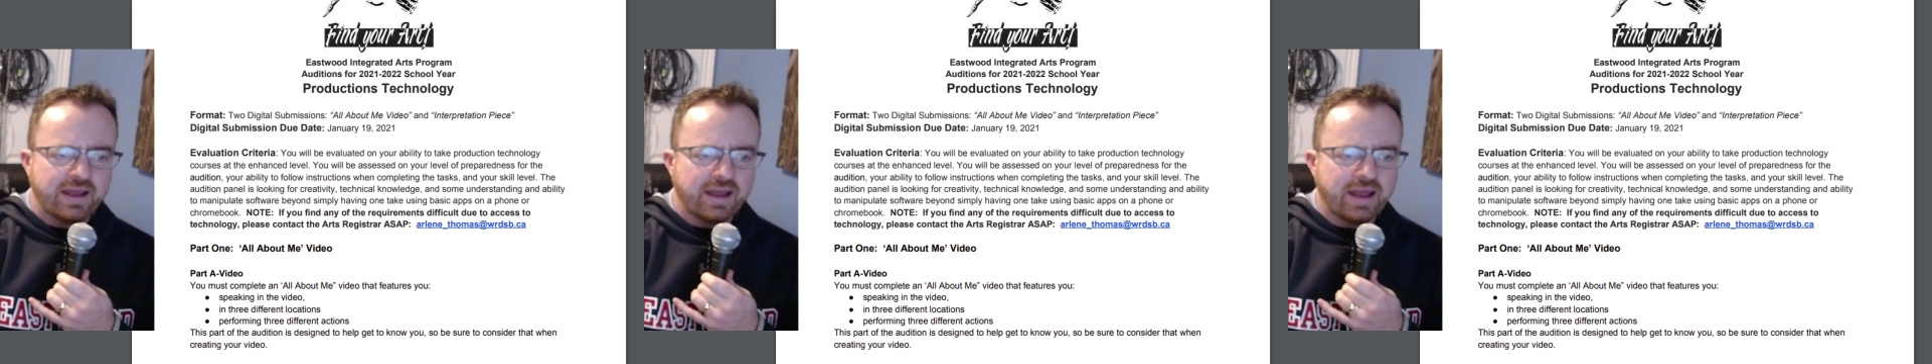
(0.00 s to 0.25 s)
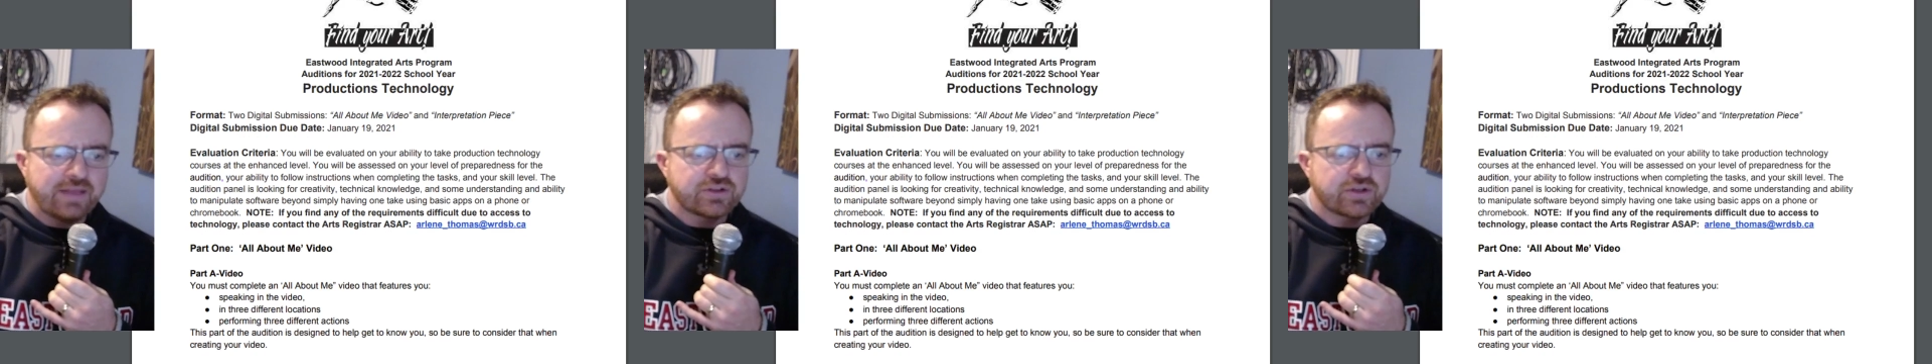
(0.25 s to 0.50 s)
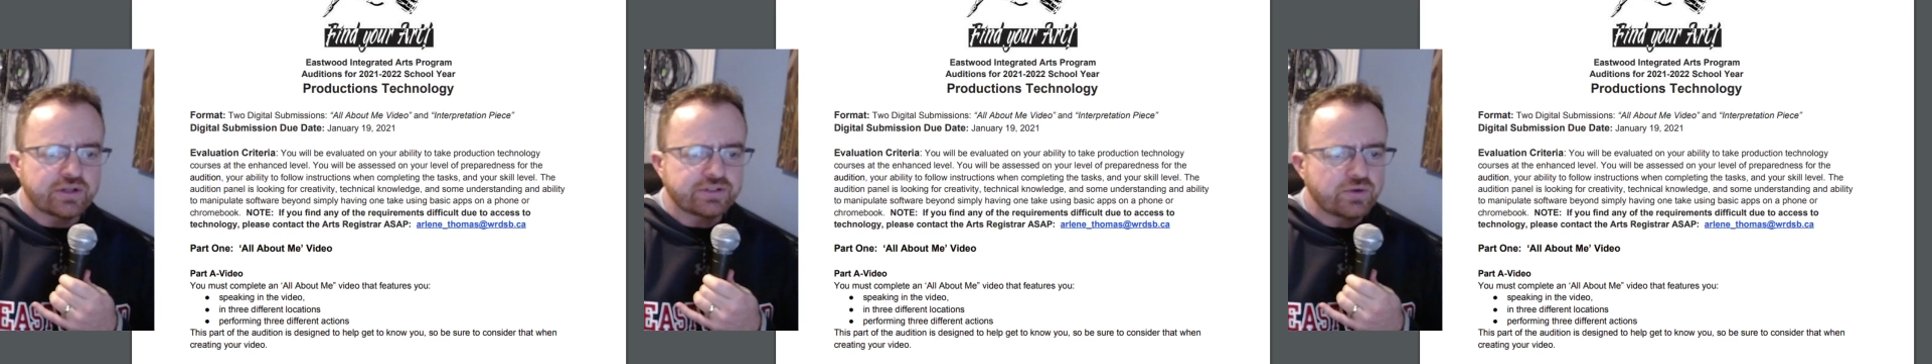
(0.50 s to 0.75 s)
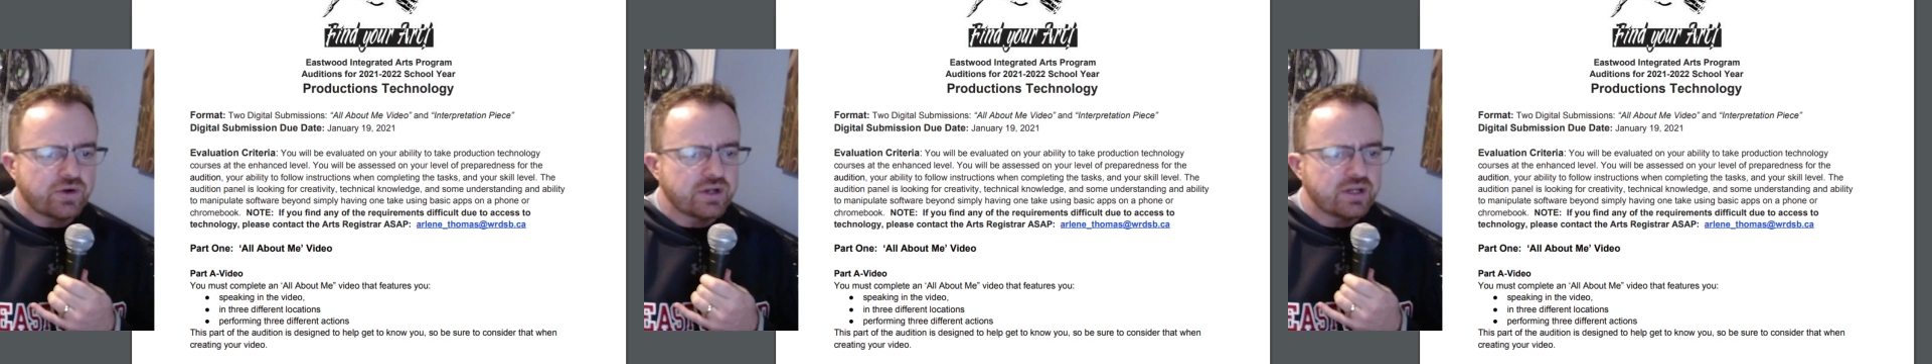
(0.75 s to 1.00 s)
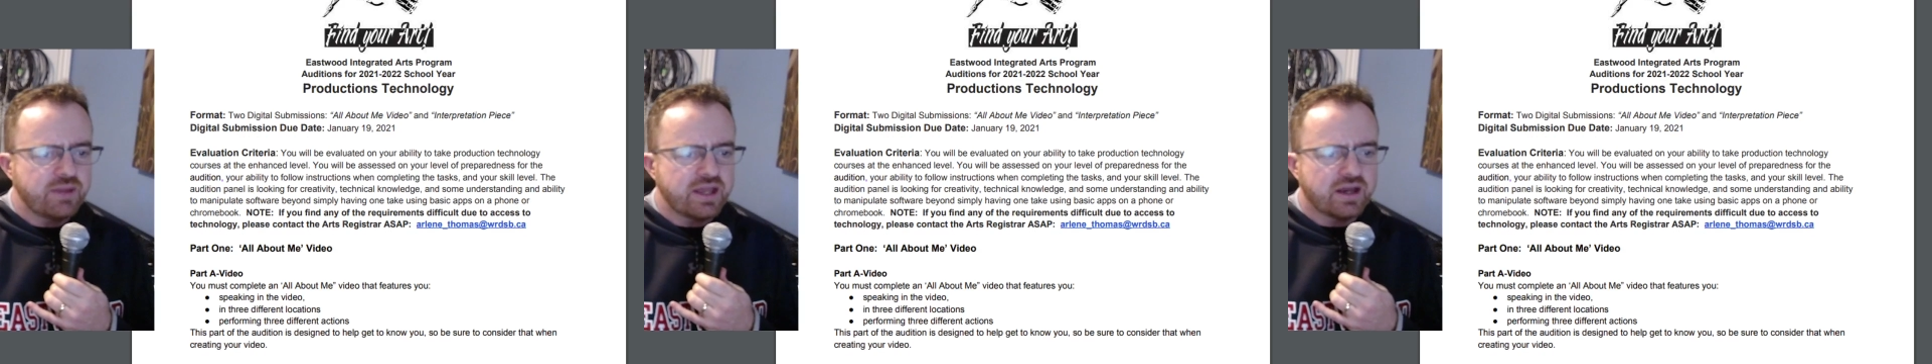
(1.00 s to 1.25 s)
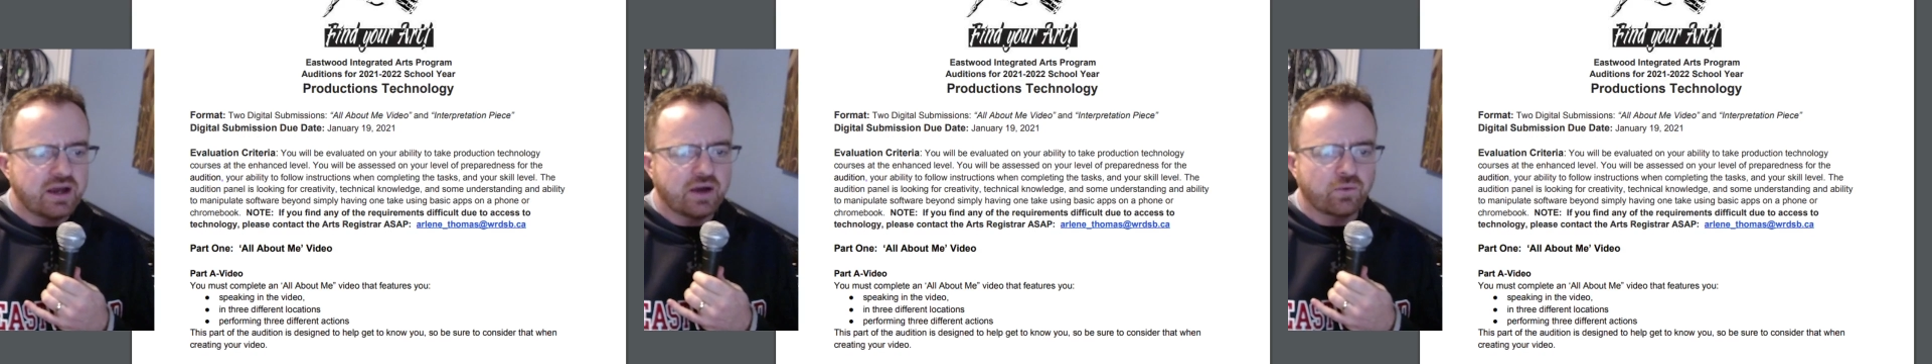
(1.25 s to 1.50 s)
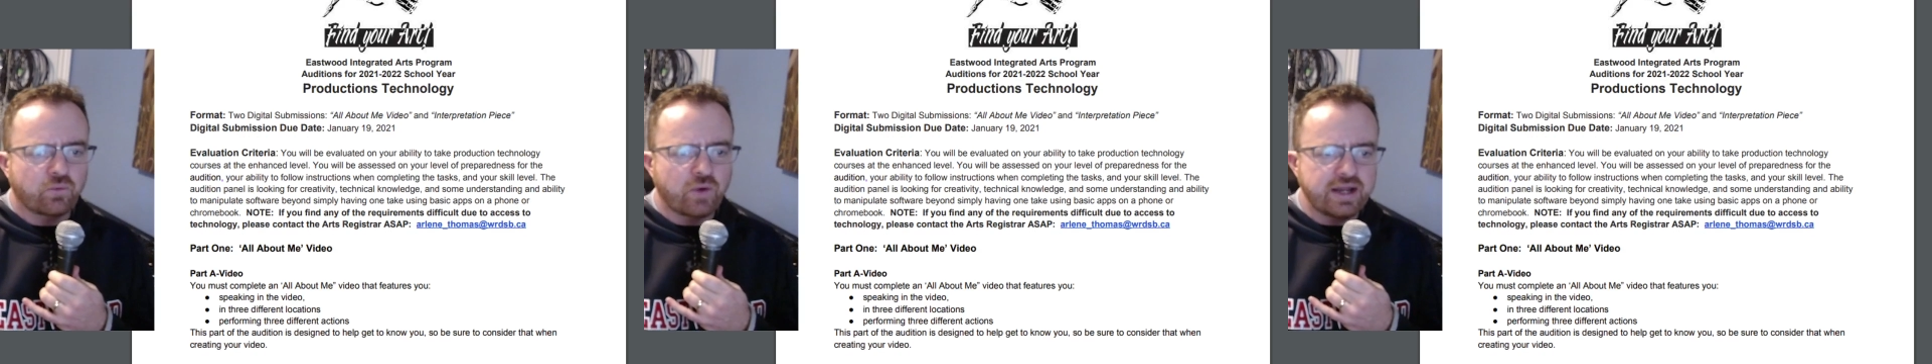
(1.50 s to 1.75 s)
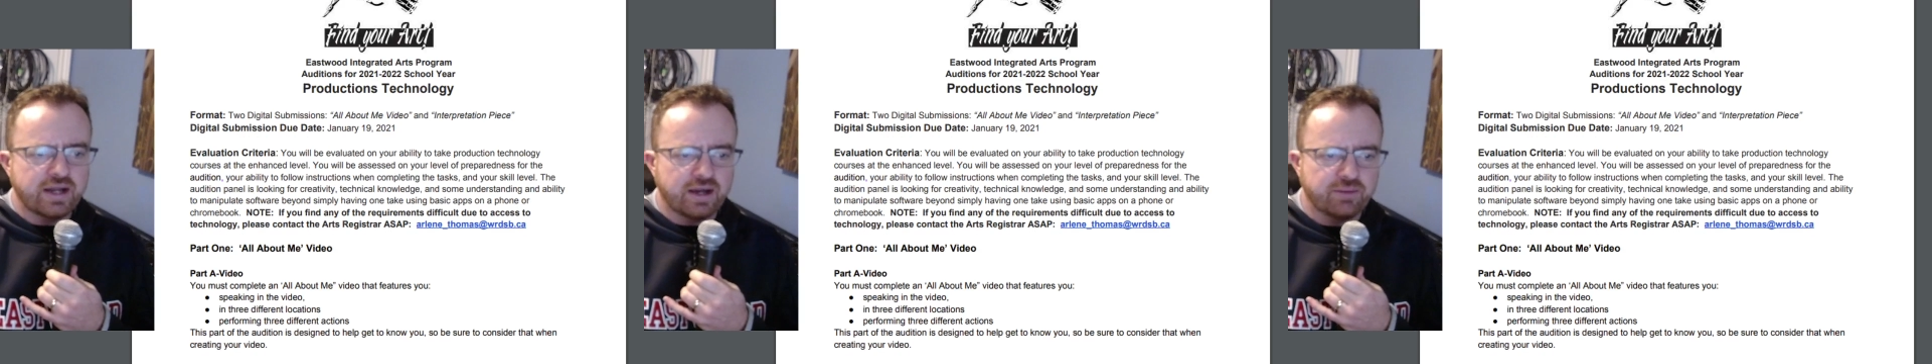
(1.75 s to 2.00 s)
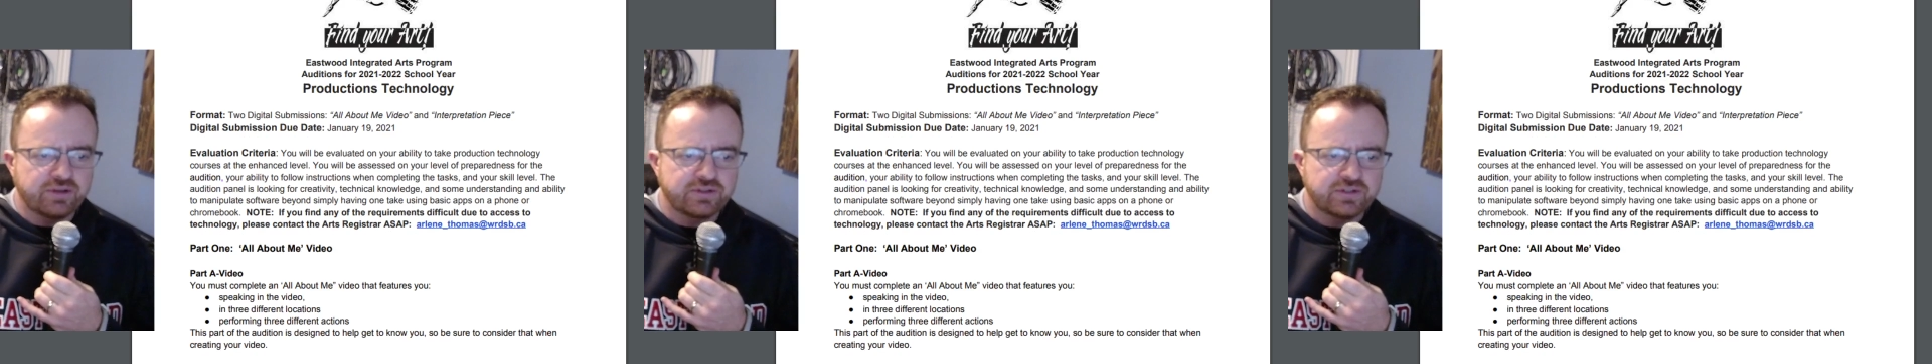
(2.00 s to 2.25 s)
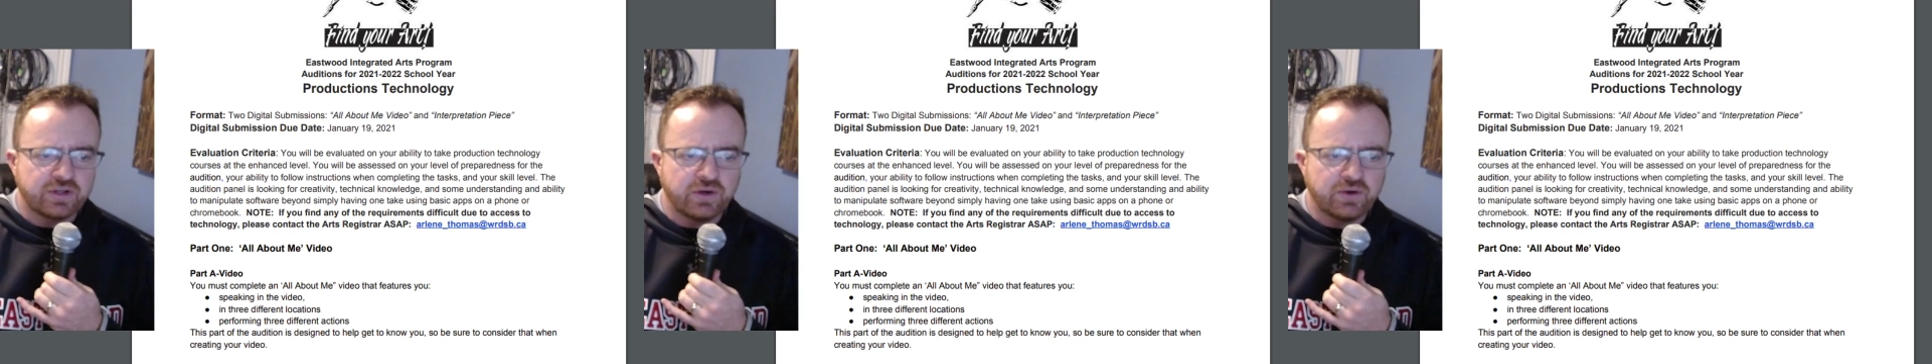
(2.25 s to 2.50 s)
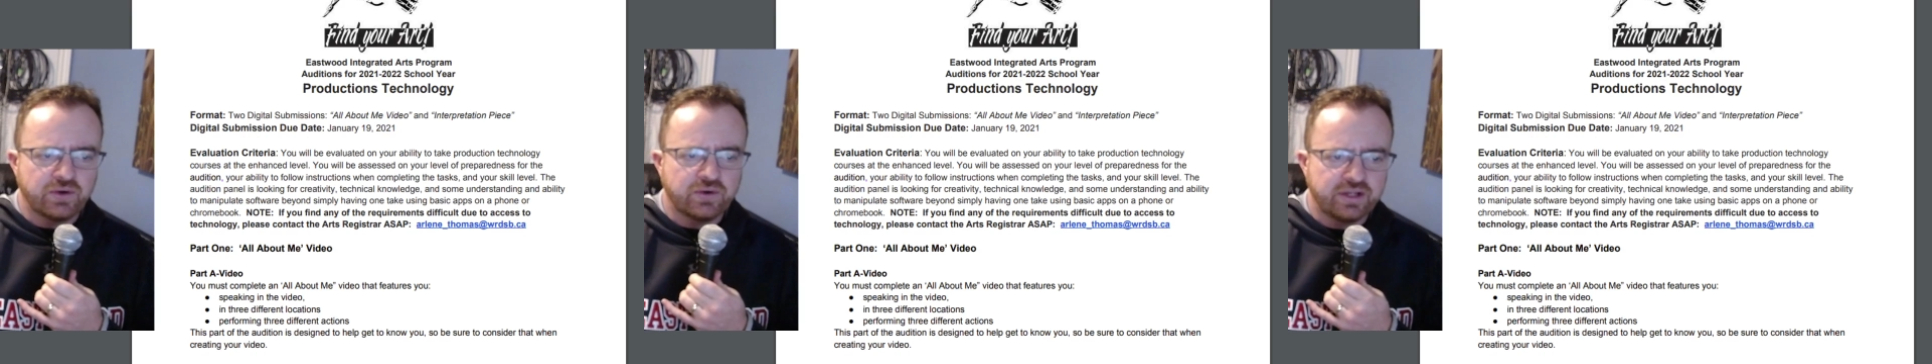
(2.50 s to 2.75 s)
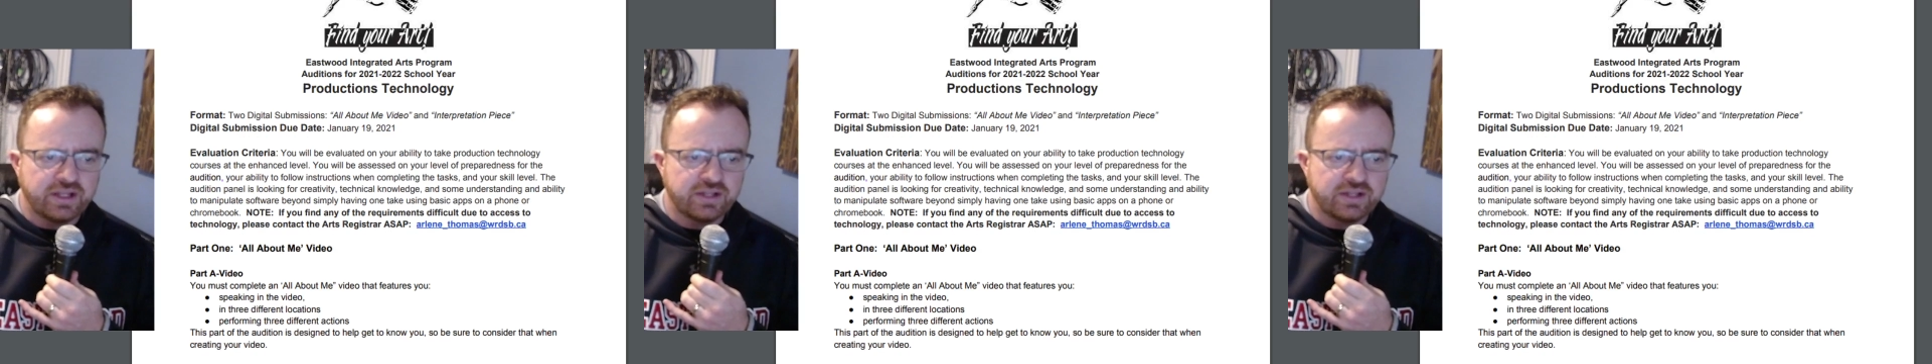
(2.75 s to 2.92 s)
And there's also going to be a write-up. So it's